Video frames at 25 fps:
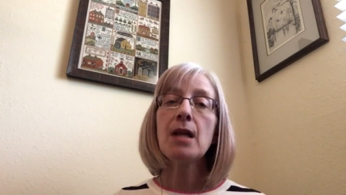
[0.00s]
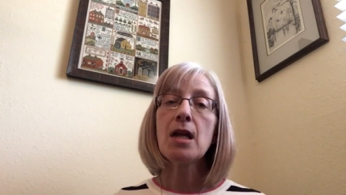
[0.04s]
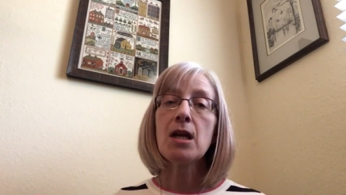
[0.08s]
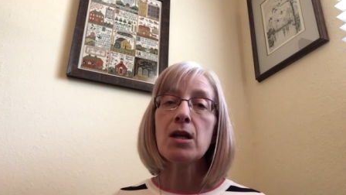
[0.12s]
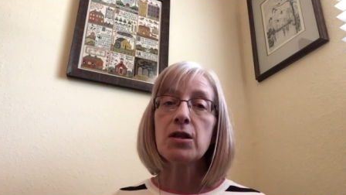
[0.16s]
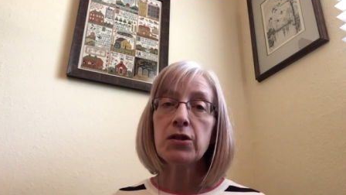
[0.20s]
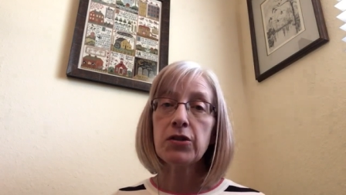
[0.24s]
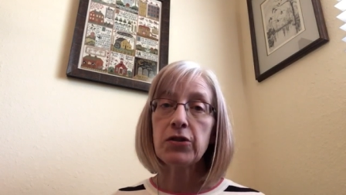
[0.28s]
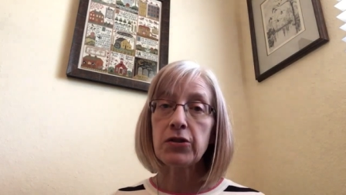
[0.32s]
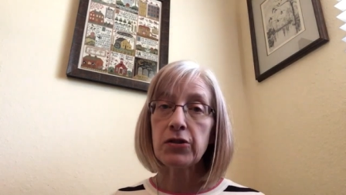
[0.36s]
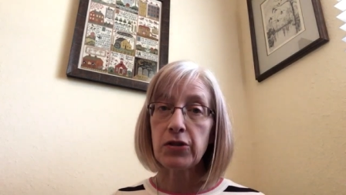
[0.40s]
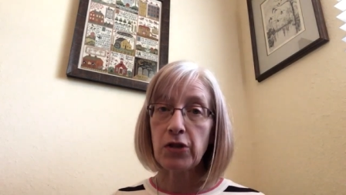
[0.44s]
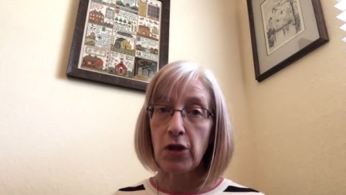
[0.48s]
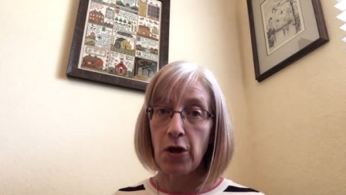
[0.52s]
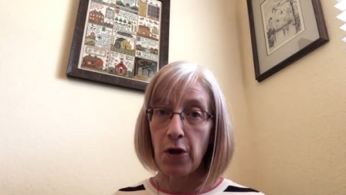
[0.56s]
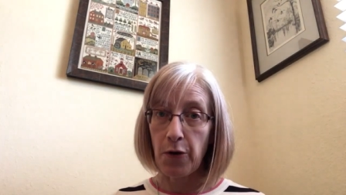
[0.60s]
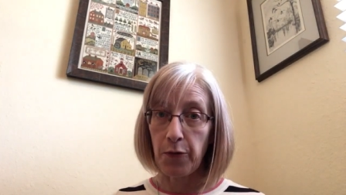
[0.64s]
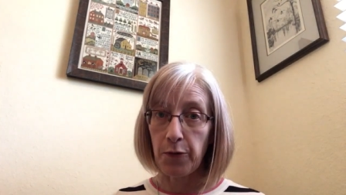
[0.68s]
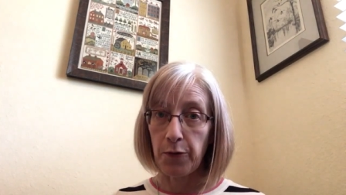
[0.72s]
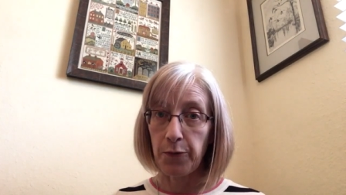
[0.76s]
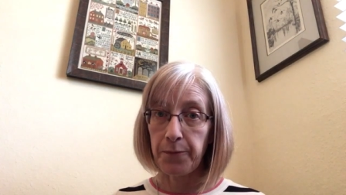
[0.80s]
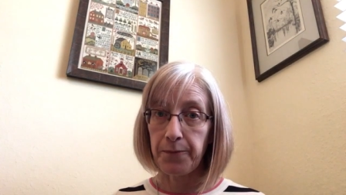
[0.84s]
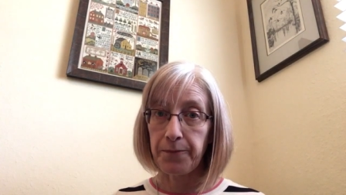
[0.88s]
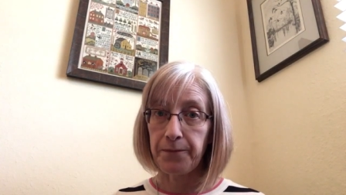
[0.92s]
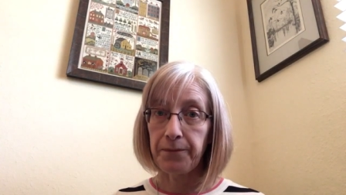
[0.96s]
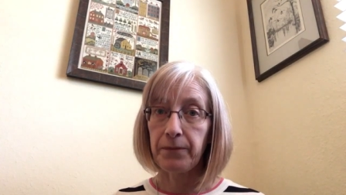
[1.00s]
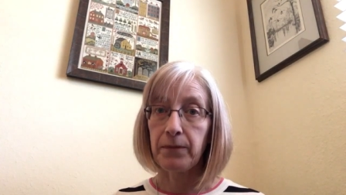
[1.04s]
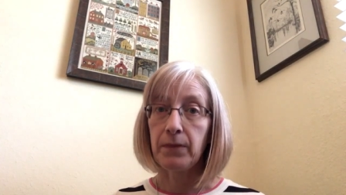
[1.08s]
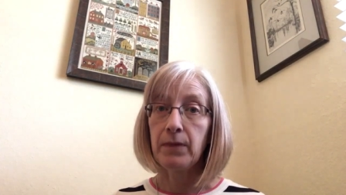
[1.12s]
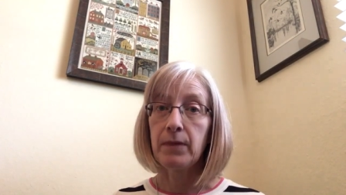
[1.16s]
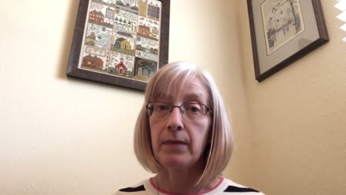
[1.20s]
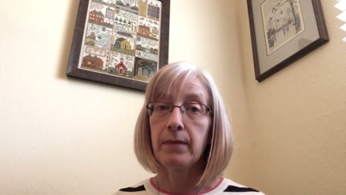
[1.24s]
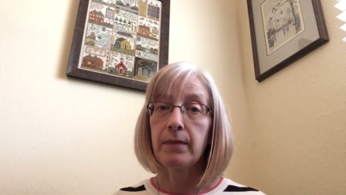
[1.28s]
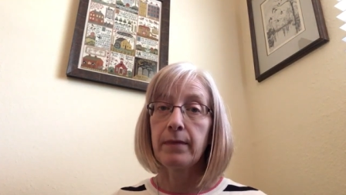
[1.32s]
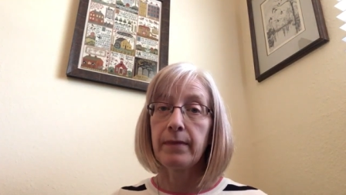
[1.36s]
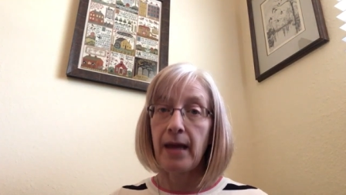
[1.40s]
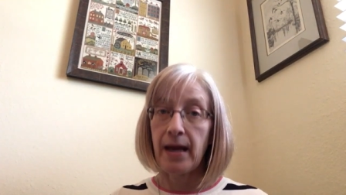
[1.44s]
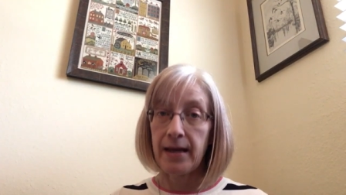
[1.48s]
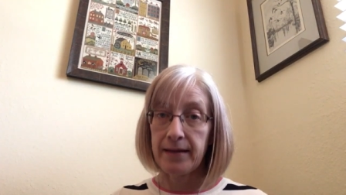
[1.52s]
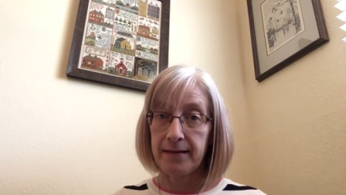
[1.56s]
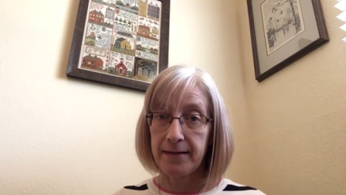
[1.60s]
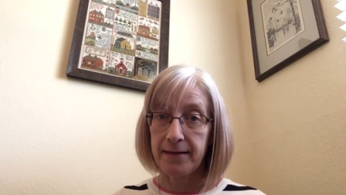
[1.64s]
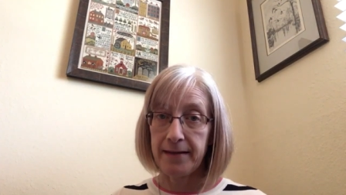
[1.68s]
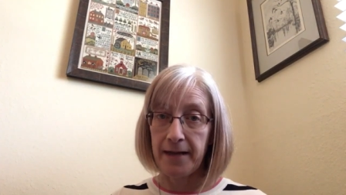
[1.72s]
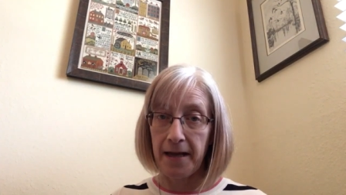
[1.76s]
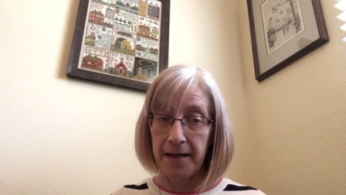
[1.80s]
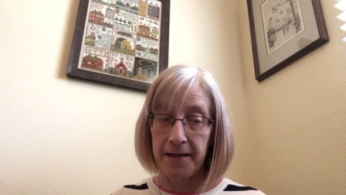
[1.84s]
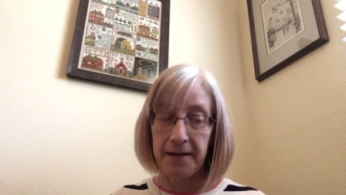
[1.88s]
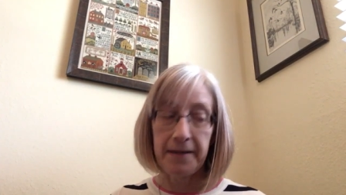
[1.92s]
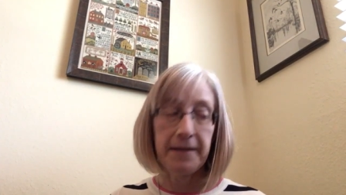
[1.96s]
So that
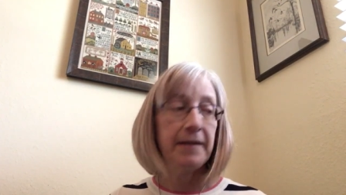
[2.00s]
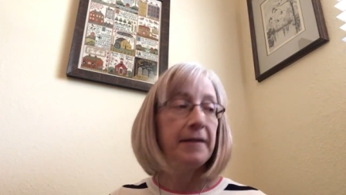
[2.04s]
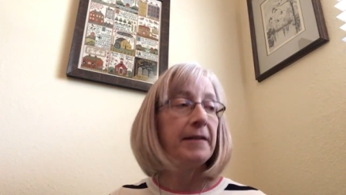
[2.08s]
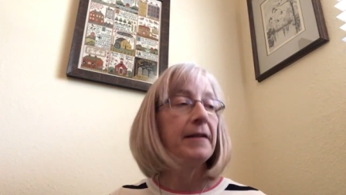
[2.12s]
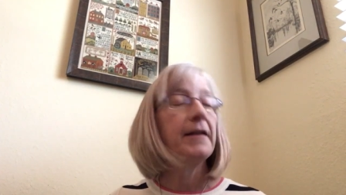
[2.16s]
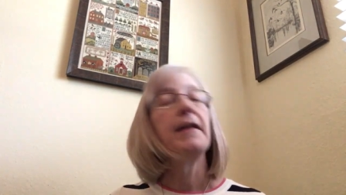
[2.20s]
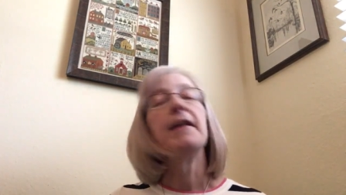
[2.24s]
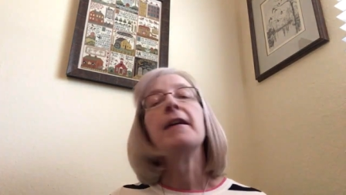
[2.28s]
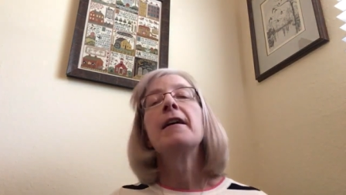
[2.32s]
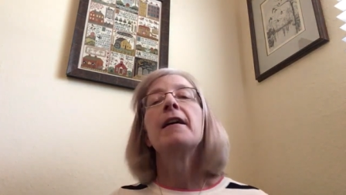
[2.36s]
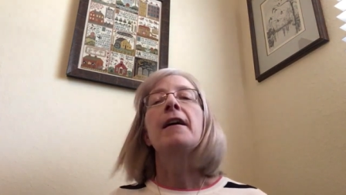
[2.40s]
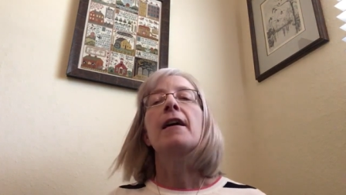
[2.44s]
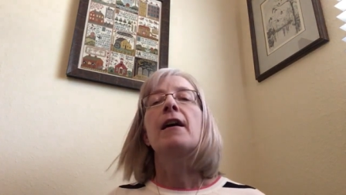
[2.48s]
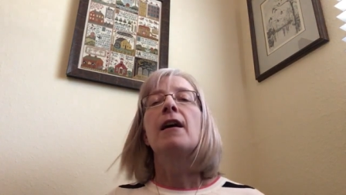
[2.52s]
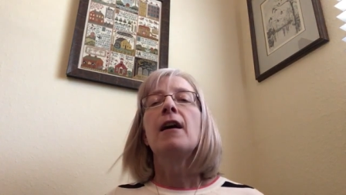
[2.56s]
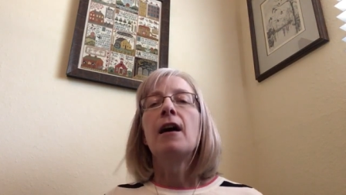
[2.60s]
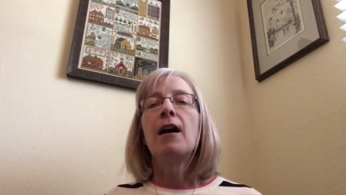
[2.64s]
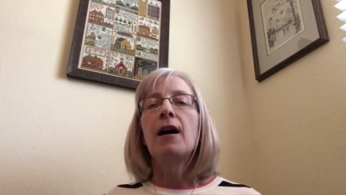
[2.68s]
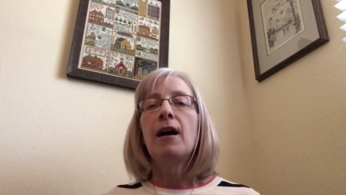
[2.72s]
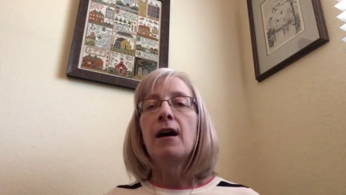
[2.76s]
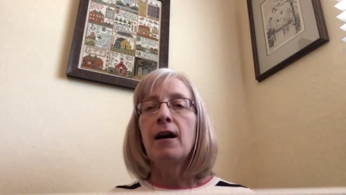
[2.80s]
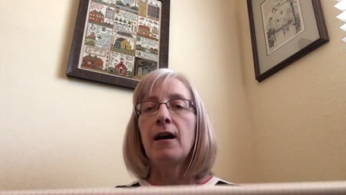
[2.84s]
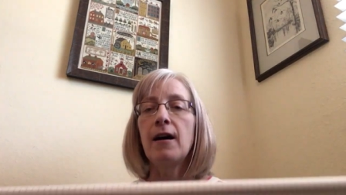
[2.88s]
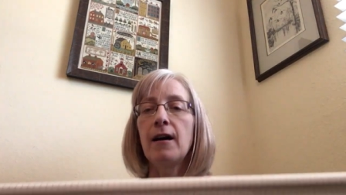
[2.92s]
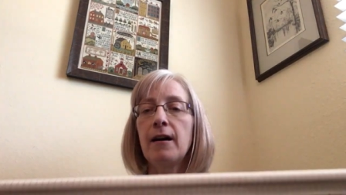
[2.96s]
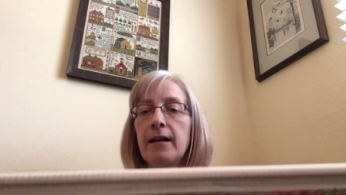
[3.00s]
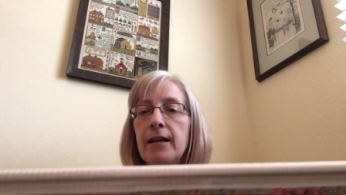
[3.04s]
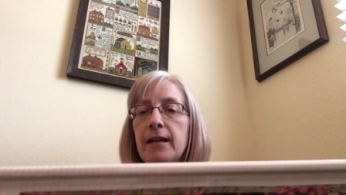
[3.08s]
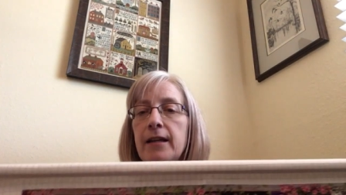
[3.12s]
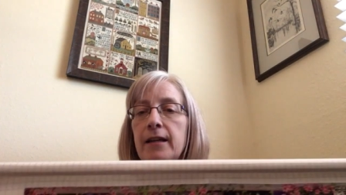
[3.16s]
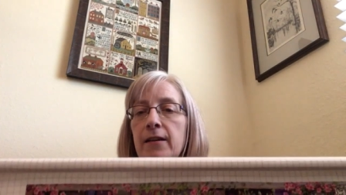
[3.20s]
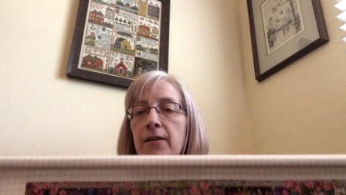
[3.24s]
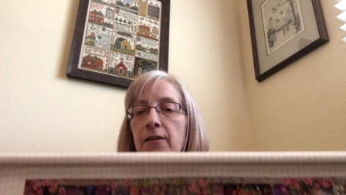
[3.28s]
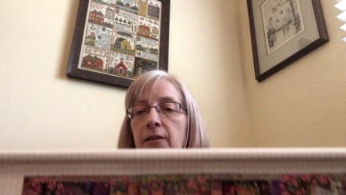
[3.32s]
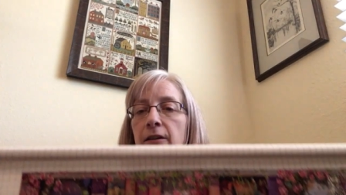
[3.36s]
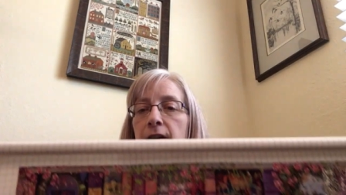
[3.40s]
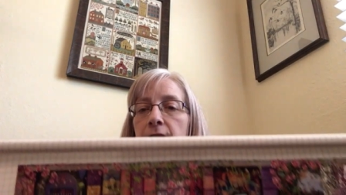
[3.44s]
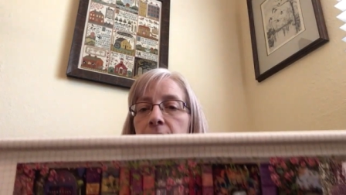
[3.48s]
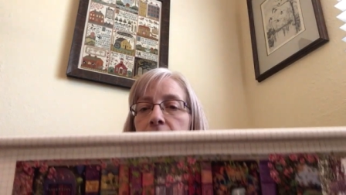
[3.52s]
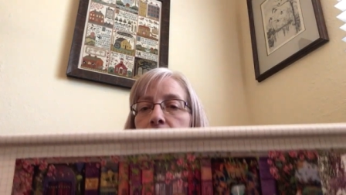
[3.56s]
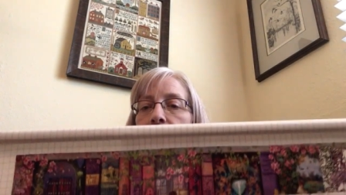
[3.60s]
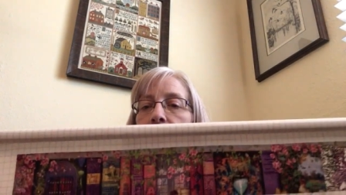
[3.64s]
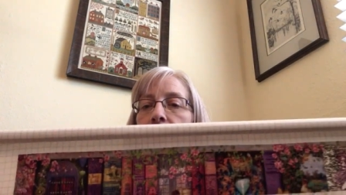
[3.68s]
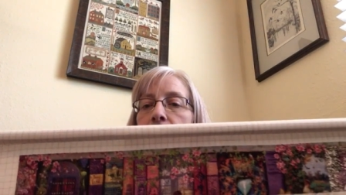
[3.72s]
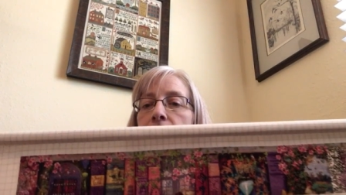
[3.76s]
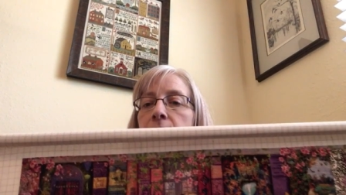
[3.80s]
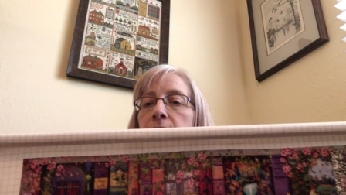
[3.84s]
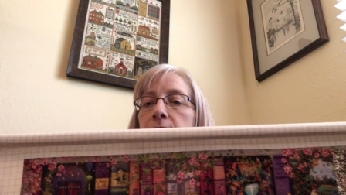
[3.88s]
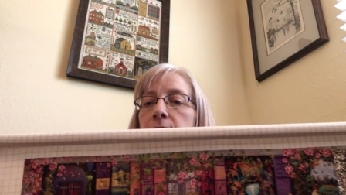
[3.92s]
said, here is a